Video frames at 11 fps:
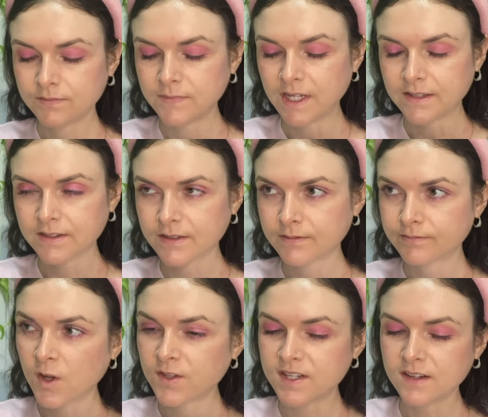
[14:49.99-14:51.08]
Yes,
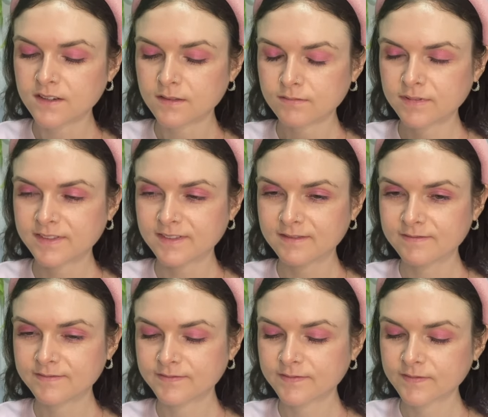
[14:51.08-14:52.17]
God sent.
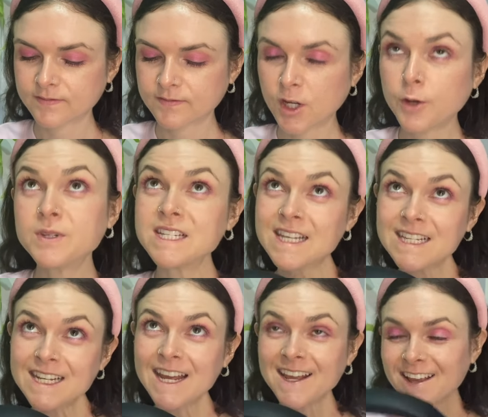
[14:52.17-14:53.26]
Hope she's
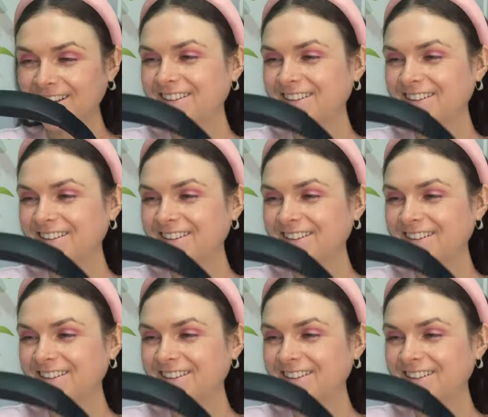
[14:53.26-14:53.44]
listening.